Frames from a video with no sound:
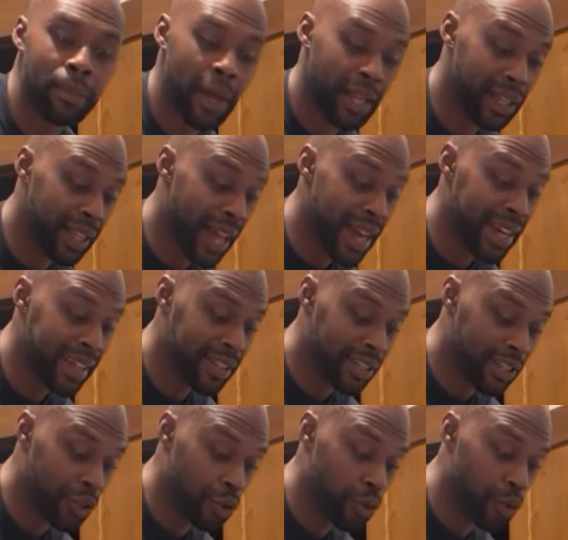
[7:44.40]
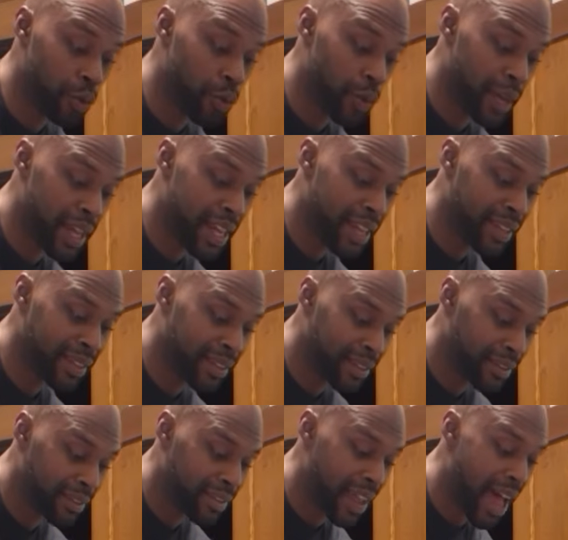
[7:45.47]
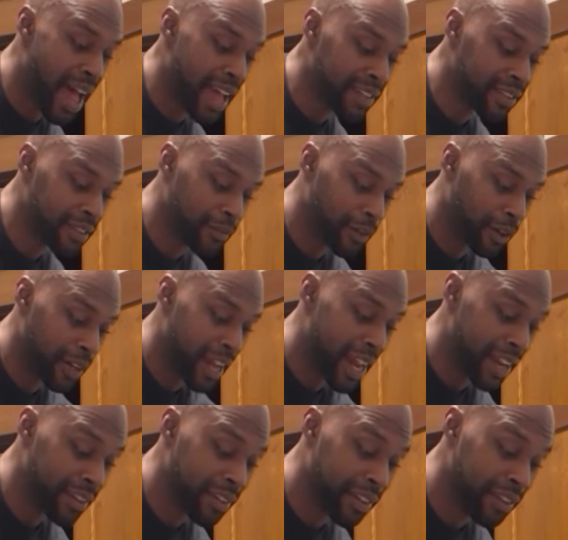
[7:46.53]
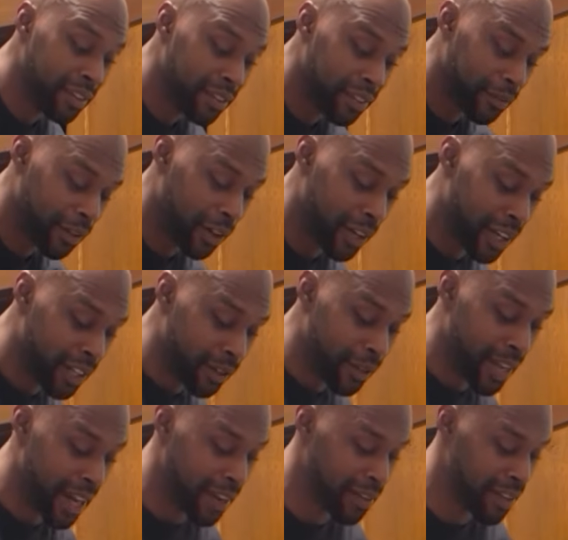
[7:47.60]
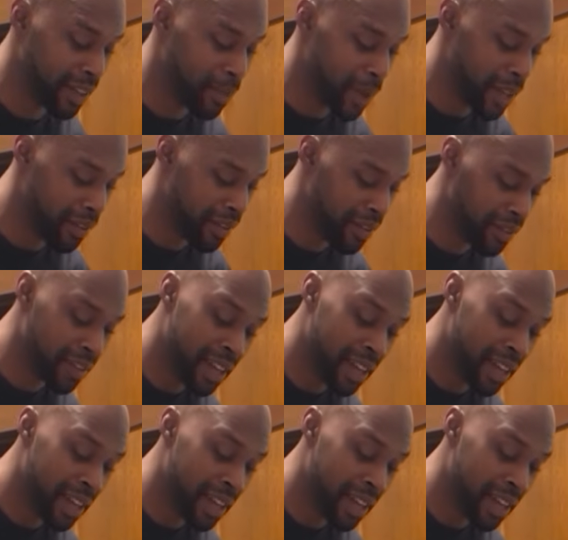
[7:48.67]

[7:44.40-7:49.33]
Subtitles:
light to hit the sides of your casings if you're going to do casing methods.